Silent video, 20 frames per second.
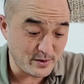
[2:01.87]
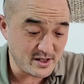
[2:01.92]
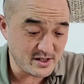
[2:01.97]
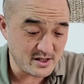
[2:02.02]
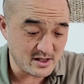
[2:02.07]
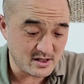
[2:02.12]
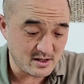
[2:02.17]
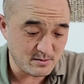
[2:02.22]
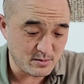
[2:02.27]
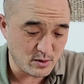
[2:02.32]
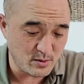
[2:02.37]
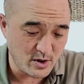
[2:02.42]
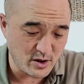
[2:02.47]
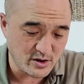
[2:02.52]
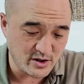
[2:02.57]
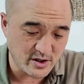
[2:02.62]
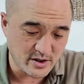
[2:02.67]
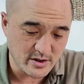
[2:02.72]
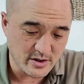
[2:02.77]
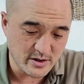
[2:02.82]
Business and
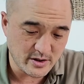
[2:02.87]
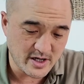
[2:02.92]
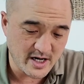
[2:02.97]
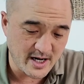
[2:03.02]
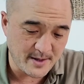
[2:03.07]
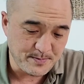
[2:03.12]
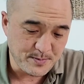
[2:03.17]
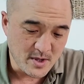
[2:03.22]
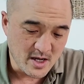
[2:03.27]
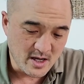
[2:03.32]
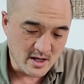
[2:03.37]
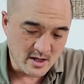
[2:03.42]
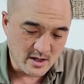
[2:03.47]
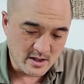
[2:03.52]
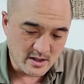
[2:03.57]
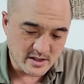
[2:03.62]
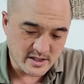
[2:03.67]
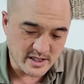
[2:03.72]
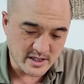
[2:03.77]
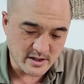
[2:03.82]
promotion. Okay,
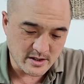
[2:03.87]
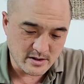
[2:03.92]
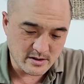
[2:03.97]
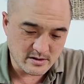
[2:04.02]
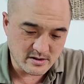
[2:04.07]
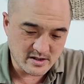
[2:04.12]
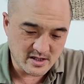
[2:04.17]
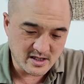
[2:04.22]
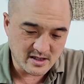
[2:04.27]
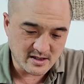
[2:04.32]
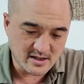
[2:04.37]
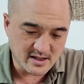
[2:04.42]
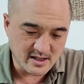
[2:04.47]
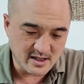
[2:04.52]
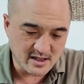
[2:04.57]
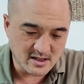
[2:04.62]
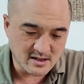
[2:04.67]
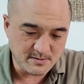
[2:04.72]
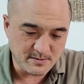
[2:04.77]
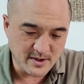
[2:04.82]
so this
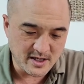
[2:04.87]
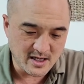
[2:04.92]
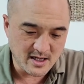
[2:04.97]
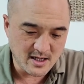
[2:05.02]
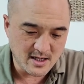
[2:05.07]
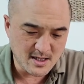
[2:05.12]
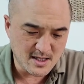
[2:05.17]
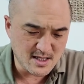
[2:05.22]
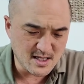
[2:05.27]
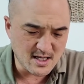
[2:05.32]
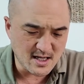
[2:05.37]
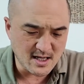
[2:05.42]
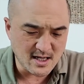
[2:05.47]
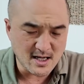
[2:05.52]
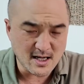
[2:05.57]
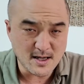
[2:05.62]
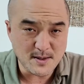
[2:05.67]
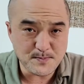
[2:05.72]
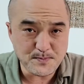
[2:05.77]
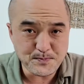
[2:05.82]
has been
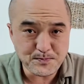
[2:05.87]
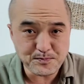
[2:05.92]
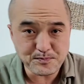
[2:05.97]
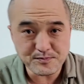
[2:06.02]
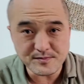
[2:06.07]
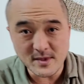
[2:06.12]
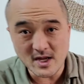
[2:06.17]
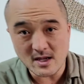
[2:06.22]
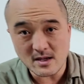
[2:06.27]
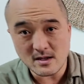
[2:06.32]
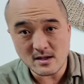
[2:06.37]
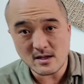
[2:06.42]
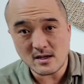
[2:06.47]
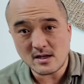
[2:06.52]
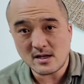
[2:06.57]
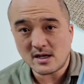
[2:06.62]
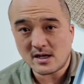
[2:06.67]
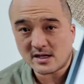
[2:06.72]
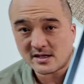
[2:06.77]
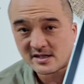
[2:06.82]

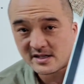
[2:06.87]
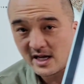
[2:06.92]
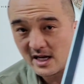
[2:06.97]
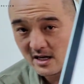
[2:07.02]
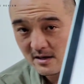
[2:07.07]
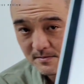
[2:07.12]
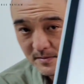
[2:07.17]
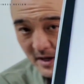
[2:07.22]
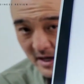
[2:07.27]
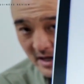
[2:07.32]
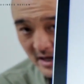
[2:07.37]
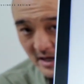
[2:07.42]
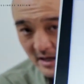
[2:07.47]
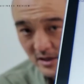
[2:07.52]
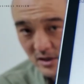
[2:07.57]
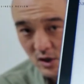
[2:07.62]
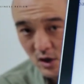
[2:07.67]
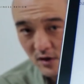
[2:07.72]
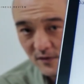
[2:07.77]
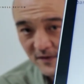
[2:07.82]
stated by
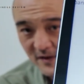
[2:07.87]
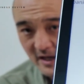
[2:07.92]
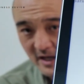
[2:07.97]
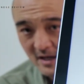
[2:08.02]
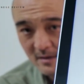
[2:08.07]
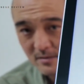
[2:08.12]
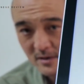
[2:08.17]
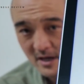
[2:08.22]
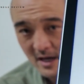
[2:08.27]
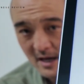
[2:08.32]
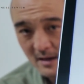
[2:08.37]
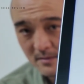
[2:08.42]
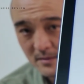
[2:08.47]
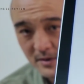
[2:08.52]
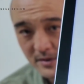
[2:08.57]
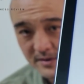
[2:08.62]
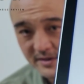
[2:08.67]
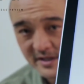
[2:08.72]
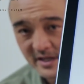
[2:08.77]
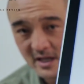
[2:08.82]
Tawfiq Ibrahim,
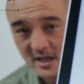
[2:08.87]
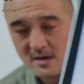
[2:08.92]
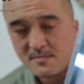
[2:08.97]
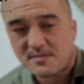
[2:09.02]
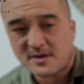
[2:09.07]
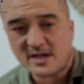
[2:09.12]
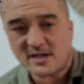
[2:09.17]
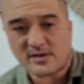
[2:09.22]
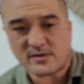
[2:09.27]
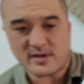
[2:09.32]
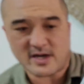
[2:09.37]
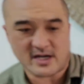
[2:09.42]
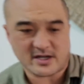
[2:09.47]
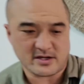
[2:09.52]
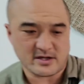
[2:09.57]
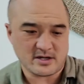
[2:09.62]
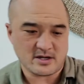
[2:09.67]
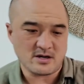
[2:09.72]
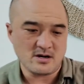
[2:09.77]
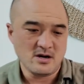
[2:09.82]
who's the company
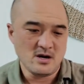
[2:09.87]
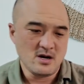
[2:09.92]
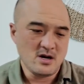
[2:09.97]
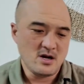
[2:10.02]
director,